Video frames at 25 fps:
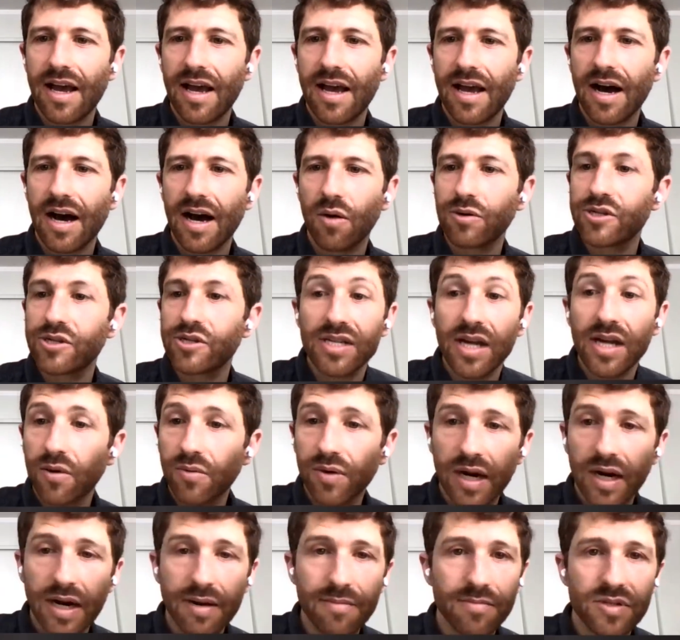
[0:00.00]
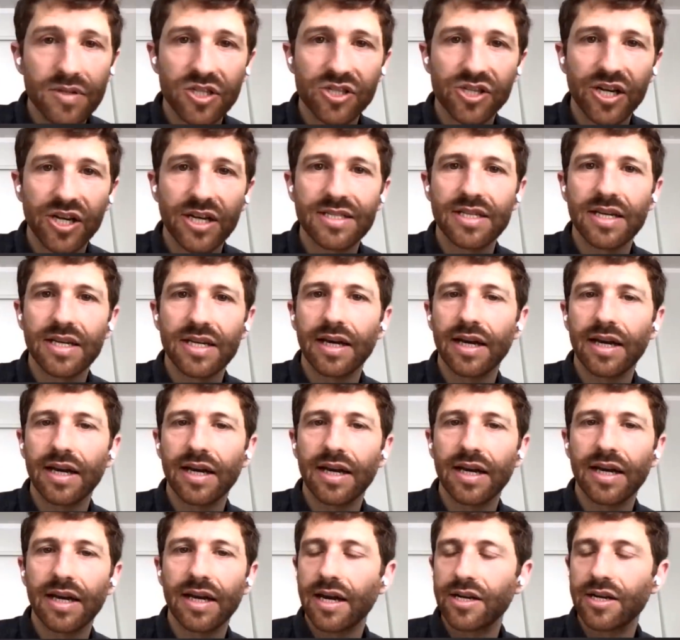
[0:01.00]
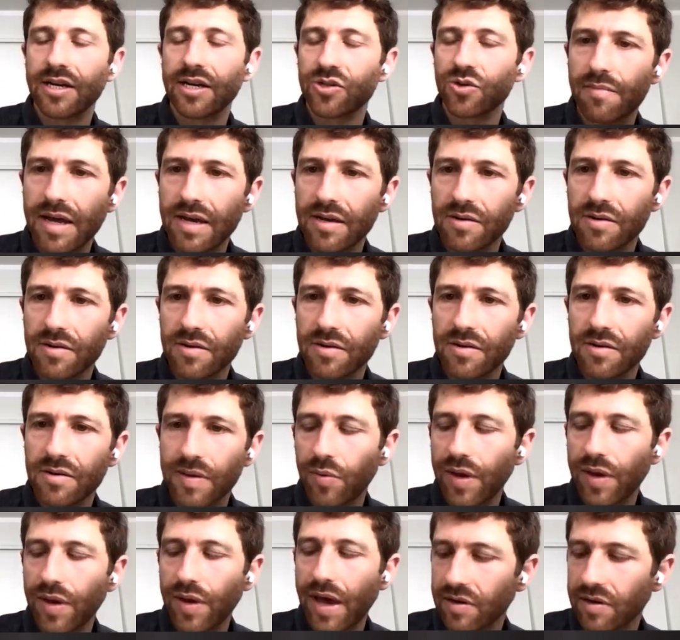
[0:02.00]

Uh, which is not what I'm suggesting. And, and I do recommend people.